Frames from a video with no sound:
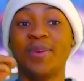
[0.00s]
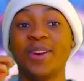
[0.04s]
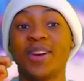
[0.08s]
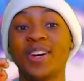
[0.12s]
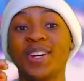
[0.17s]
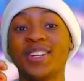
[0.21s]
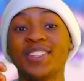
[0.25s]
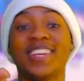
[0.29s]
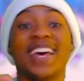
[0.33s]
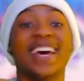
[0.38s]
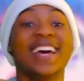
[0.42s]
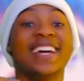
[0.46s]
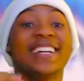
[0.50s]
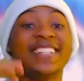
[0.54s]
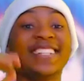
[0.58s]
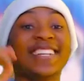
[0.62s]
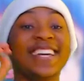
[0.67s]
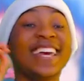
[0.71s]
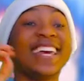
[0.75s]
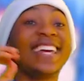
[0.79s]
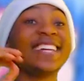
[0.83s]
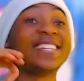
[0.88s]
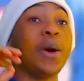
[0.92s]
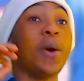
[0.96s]
because
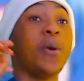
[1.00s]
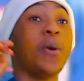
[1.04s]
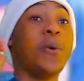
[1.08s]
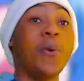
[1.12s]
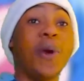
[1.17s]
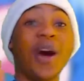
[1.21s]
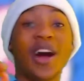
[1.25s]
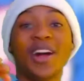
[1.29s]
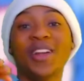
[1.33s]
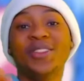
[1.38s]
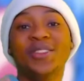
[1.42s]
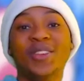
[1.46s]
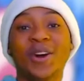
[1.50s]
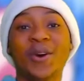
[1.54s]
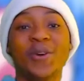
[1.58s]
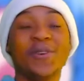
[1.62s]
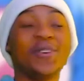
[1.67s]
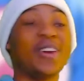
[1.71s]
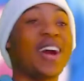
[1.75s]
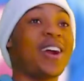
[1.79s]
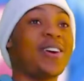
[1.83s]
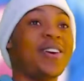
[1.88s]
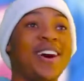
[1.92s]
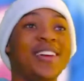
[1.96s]
she is well
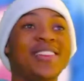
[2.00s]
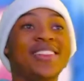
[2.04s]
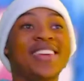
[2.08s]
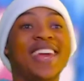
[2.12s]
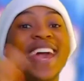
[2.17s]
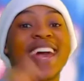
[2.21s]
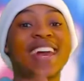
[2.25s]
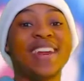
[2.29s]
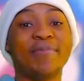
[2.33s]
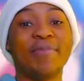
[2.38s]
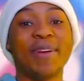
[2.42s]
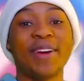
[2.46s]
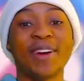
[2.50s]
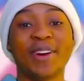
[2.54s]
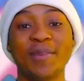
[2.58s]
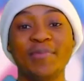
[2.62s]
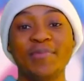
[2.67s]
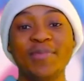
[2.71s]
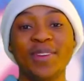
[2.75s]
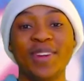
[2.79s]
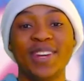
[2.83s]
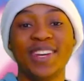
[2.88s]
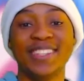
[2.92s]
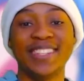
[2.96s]
known around the anime
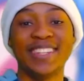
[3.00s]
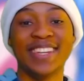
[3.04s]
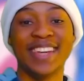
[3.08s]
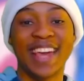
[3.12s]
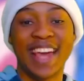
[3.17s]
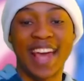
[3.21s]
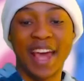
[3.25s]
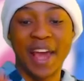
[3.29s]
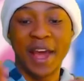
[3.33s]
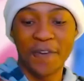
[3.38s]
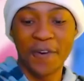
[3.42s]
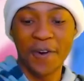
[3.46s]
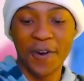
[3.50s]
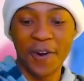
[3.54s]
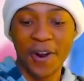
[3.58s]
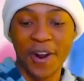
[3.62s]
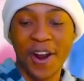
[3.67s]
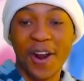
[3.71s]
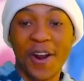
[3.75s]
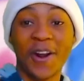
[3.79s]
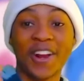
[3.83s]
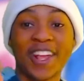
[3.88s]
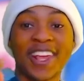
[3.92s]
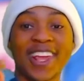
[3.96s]
community for
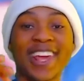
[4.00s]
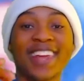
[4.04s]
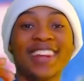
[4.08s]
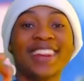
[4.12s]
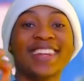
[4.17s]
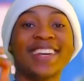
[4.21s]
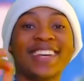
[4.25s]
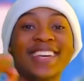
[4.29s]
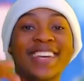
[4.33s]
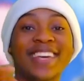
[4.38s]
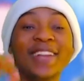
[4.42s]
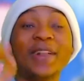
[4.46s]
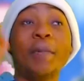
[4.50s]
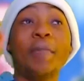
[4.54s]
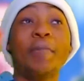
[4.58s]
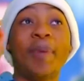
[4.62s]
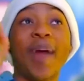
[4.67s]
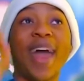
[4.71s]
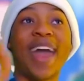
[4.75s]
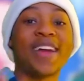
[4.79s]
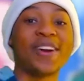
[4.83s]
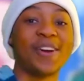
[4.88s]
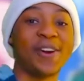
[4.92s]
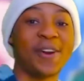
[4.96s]
her Kill la Kill
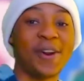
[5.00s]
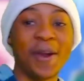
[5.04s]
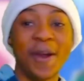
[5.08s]
banger.